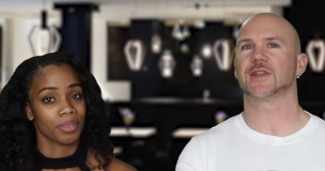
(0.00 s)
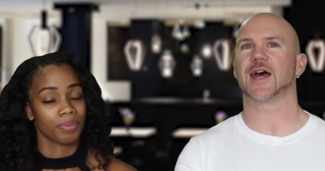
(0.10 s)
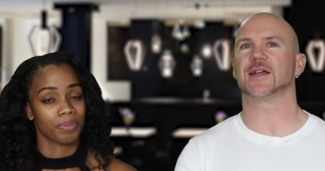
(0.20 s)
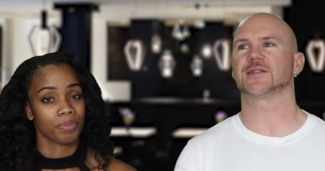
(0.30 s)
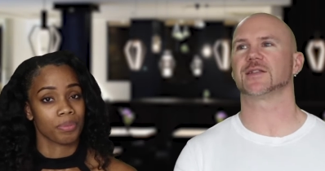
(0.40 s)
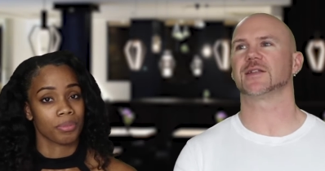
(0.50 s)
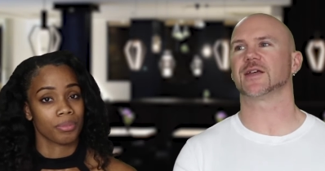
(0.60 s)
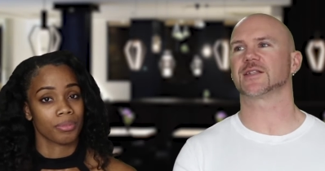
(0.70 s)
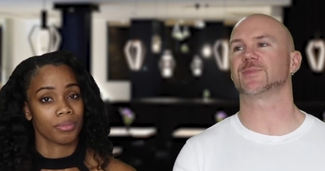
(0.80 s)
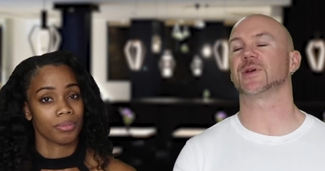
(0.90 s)
Speaker 1: That
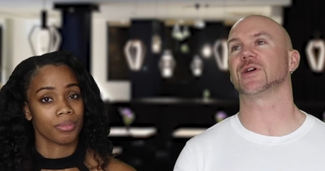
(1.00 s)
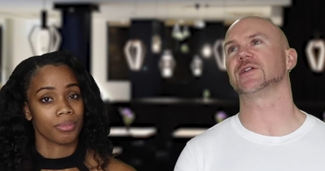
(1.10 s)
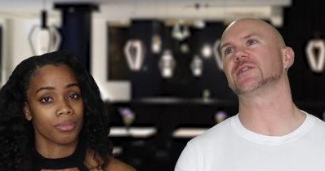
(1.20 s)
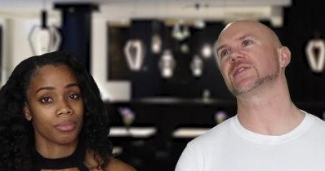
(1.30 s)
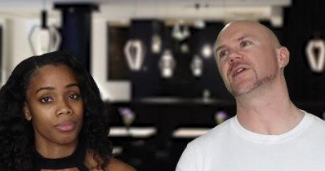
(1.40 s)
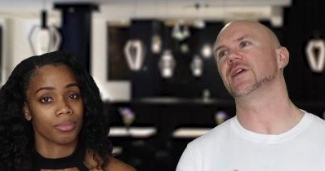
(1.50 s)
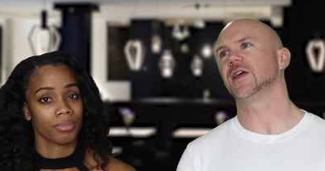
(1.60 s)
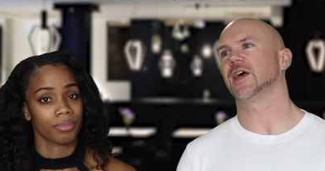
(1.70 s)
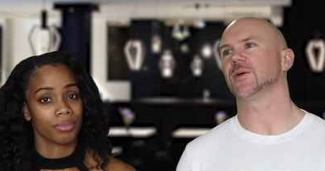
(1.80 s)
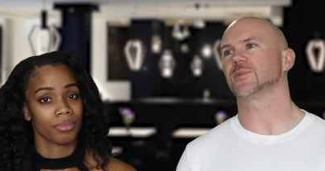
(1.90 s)
experience
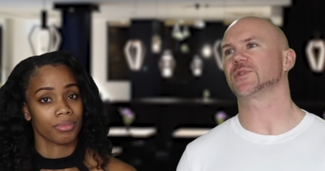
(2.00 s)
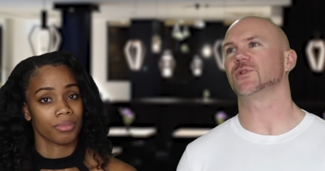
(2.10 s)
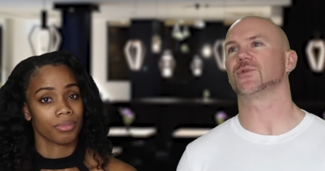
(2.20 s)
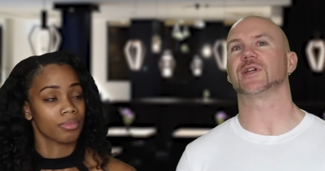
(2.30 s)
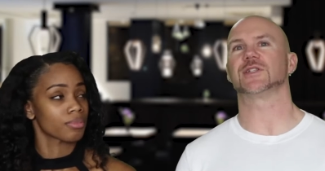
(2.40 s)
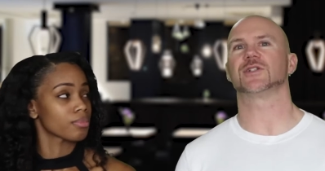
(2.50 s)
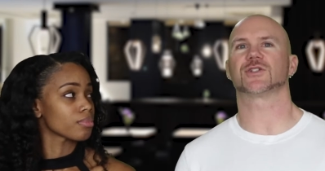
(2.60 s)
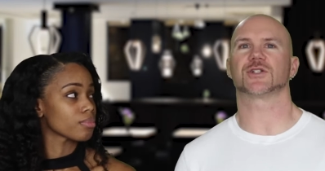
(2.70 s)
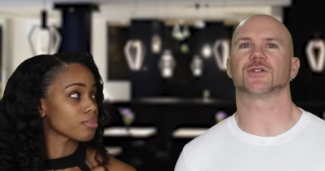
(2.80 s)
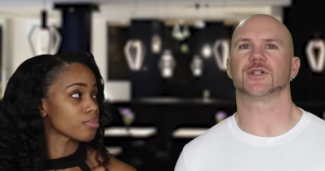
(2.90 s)
helps you raise
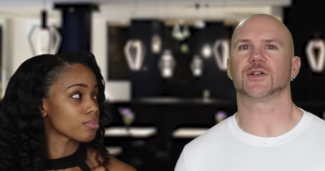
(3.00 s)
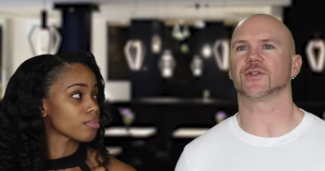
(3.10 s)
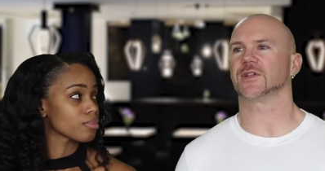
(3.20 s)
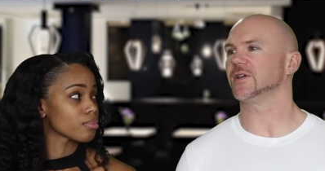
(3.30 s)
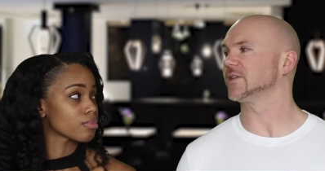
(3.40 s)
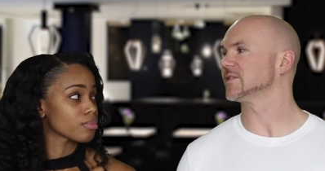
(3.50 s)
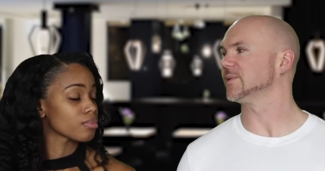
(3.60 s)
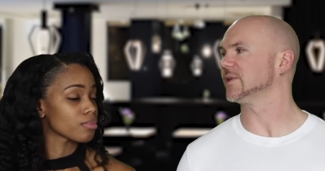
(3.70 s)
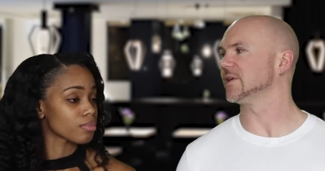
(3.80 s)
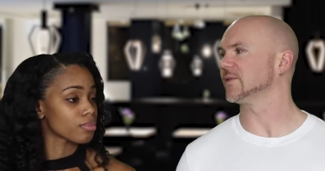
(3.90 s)
your children differently
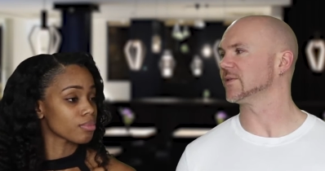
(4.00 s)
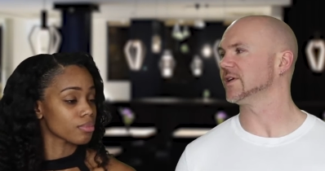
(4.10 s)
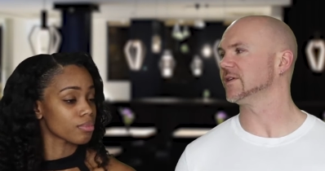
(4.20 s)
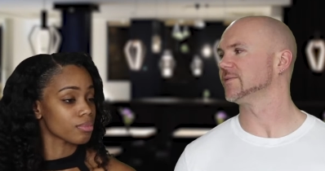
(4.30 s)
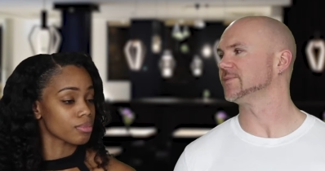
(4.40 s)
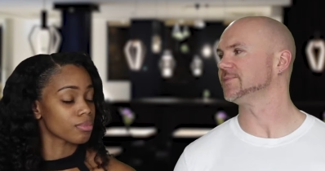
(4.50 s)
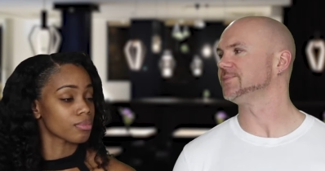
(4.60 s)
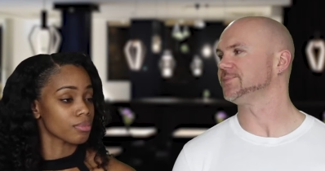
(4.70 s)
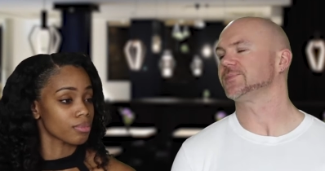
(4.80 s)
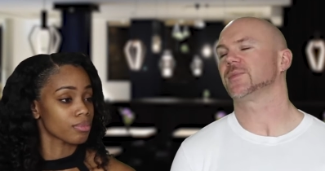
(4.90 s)
ultimately, right?
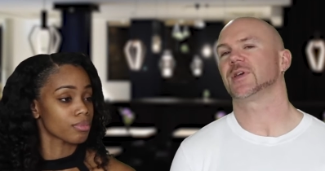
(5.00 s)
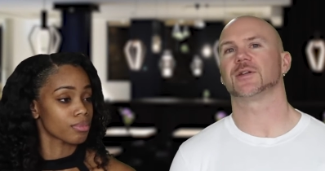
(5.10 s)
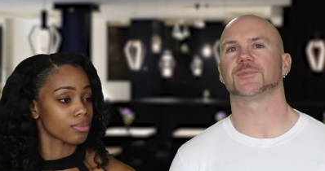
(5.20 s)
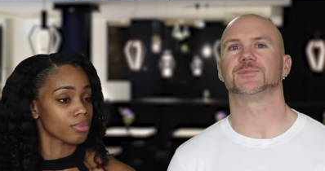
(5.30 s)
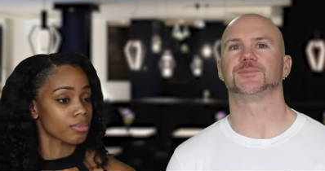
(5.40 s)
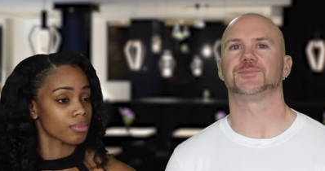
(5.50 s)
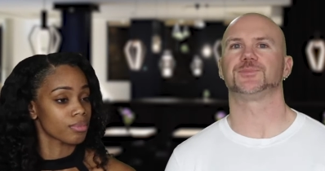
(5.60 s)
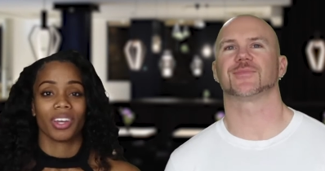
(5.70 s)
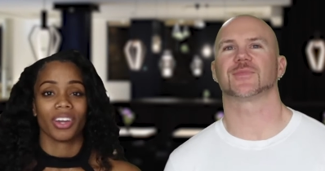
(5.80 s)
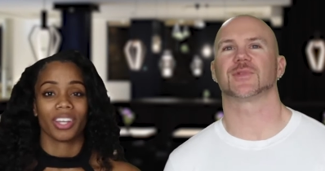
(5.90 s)
Mm-hmm. Yeah.
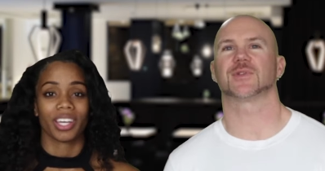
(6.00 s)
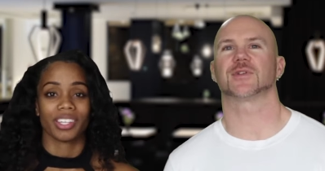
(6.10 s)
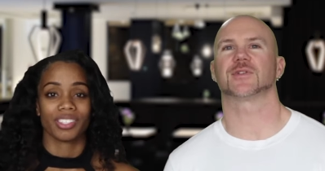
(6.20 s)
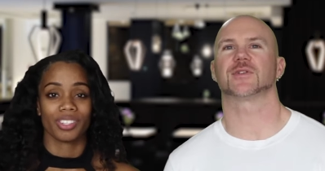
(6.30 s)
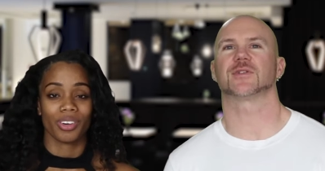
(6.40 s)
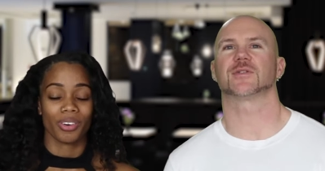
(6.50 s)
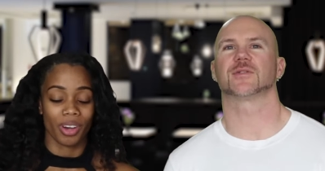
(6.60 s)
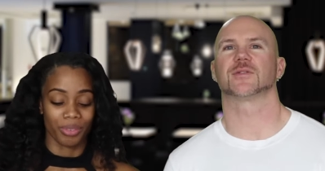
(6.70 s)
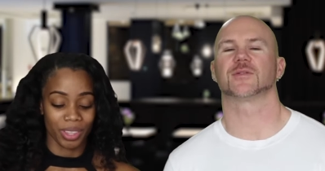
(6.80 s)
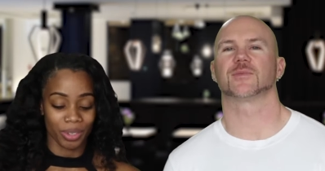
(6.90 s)
Speaker 2: All right, guys. So
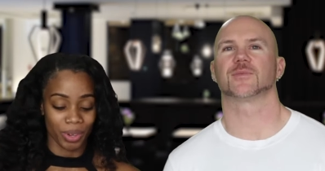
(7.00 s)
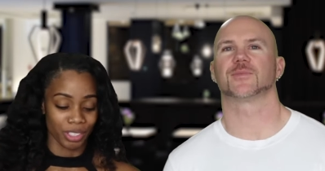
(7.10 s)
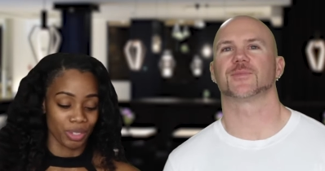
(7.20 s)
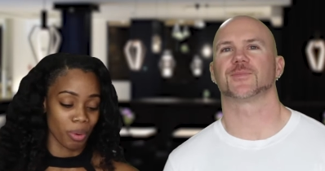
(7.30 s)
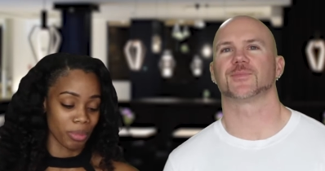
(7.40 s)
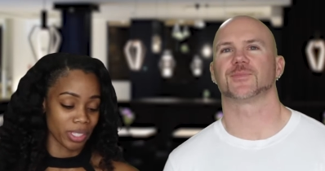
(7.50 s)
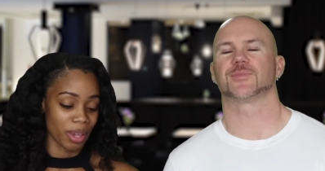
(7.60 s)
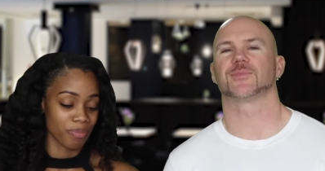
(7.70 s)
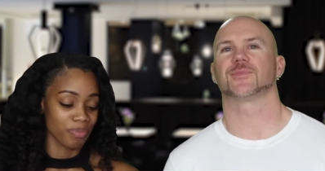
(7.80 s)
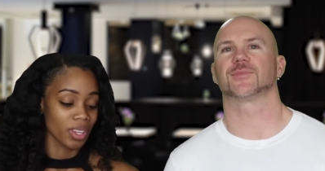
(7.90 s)
I'll read the question one more
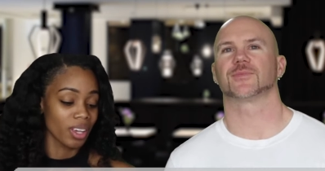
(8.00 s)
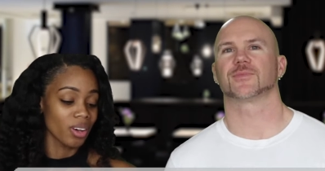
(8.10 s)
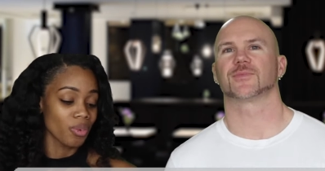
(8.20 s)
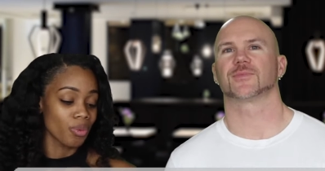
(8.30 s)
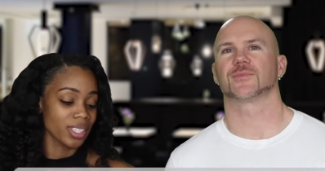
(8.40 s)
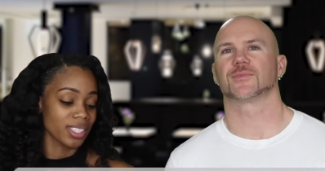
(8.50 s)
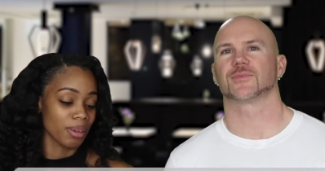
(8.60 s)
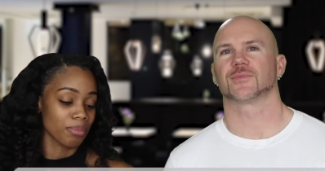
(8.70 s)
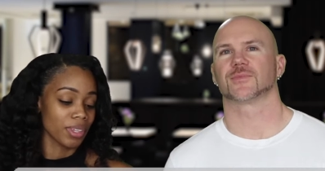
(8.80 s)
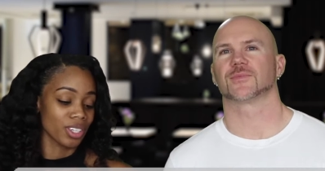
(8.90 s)
time.
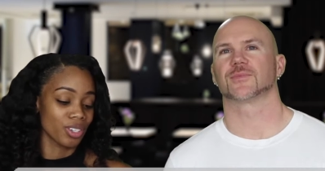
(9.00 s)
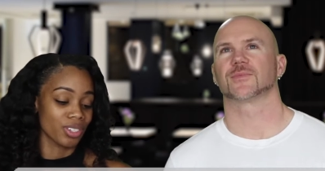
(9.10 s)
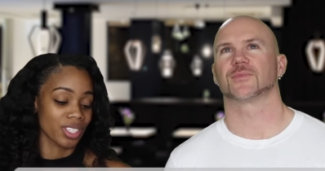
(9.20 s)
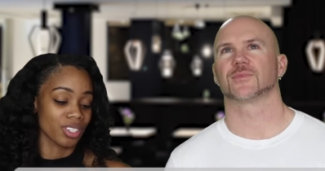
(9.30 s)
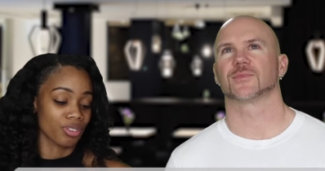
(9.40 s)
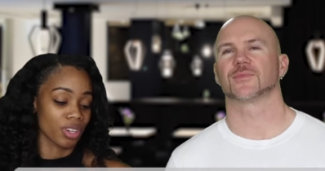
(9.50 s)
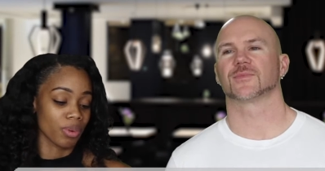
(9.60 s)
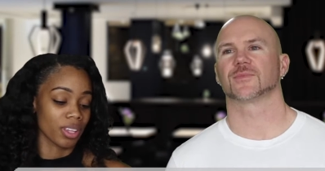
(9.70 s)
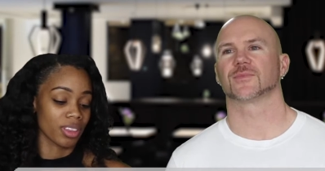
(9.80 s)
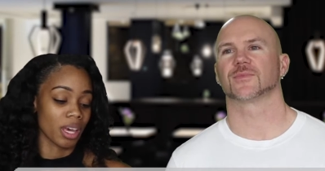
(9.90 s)
What's something you
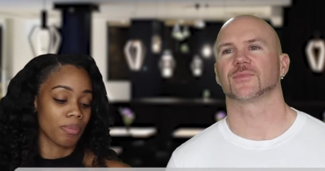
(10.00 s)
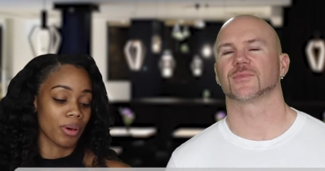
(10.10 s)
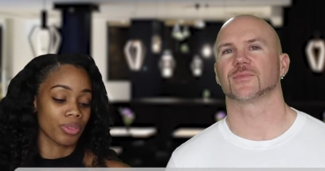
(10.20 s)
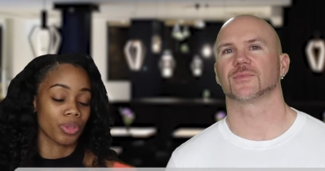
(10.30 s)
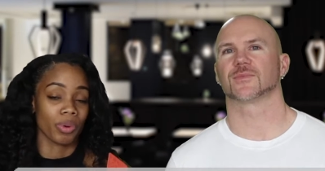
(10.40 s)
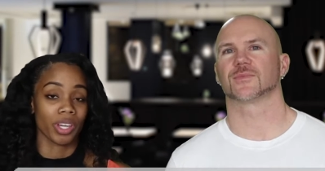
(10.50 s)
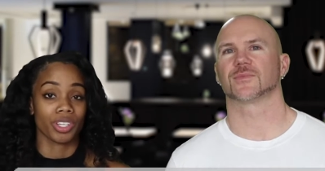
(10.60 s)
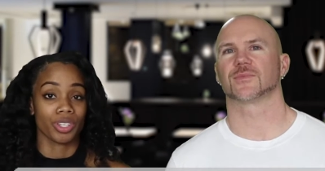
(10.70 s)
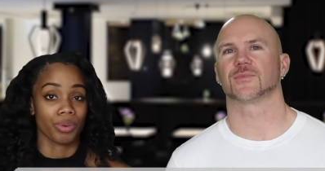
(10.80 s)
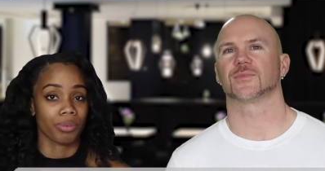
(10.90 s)
disagree with about the way
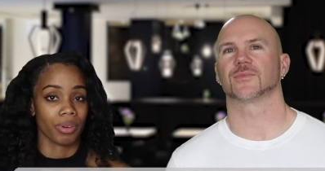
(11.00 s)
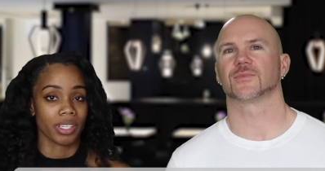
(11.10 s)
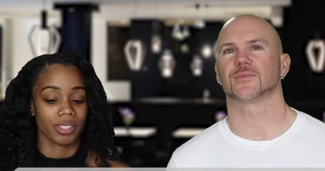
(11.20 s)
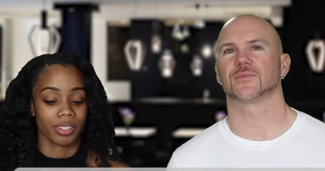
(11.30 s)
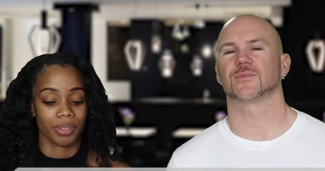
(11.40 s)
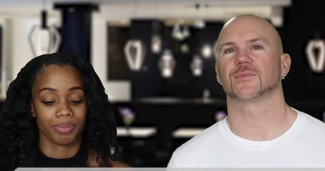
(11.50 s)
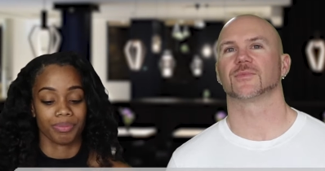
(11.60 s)
you were raised?